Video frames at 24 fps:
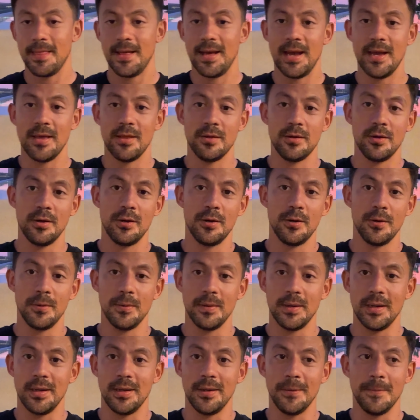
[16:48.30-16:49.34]
I don't
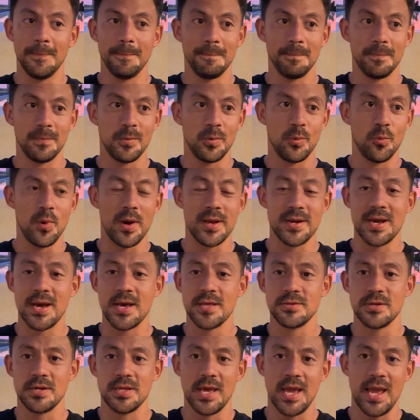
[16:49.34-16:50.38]
know,
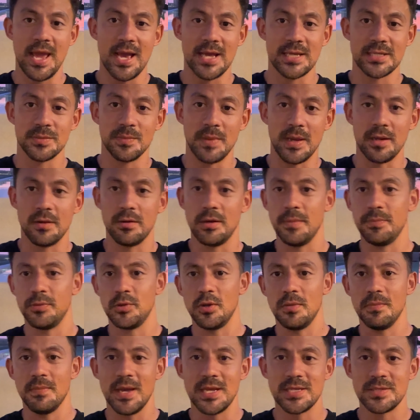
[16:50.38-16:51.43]
100x my
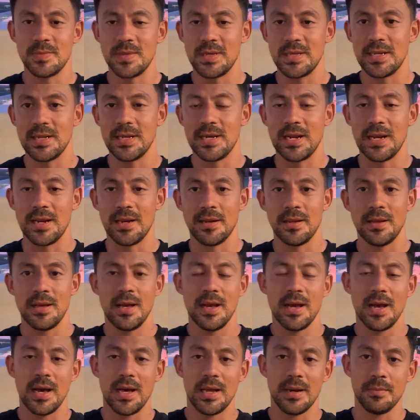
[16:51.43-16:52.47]
crypto investment, and
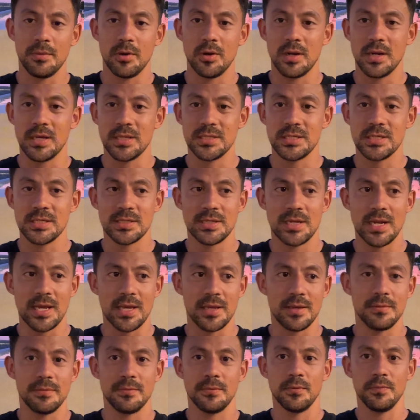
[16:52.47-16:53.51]
I'm gonna just
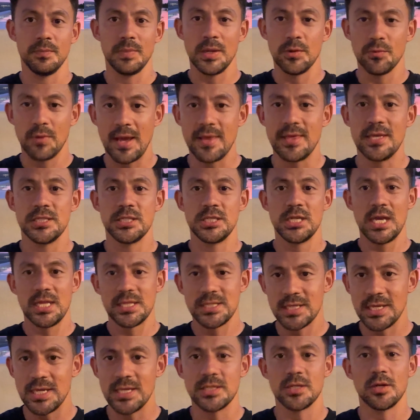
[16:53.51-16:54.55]
like be riding
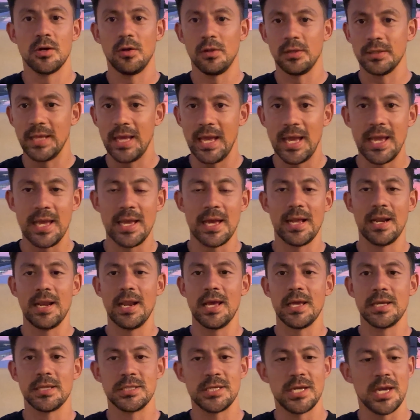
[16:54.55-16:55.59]
jet skis all day and
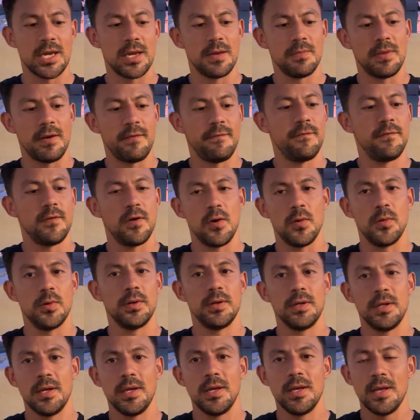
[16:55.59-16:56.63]
like checking my phone.
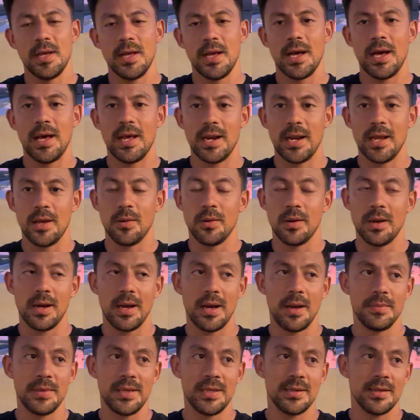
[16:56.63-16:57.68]
And like,
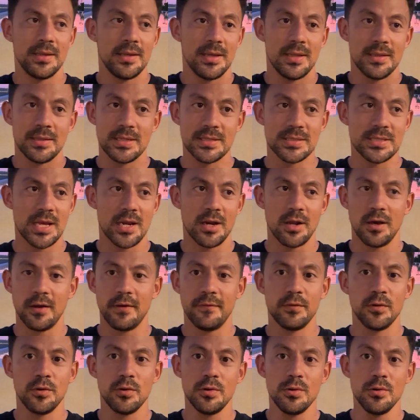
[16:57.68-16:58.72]
I mean, there's a lot
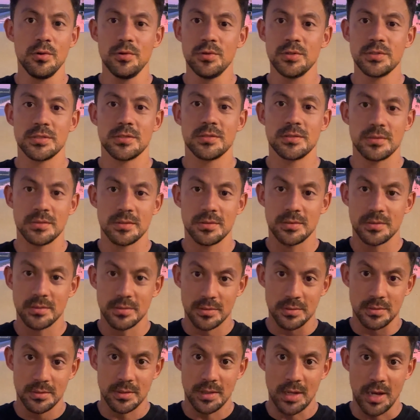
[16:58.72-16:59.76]
of gurus
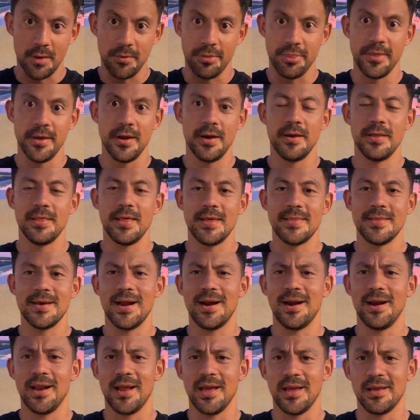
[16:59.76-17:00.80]
out there that
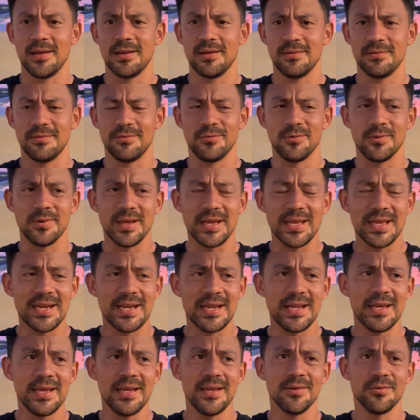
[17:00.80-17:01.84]
are like
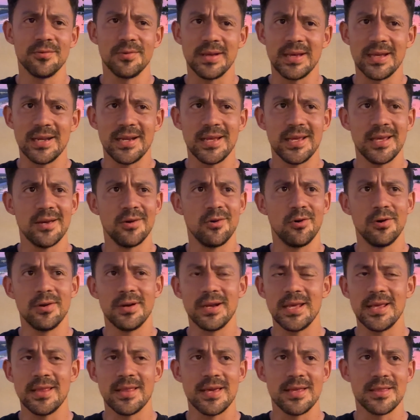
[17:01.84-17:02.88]
really
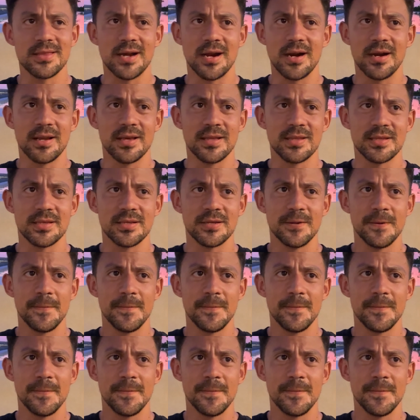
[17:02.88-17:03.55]
only they target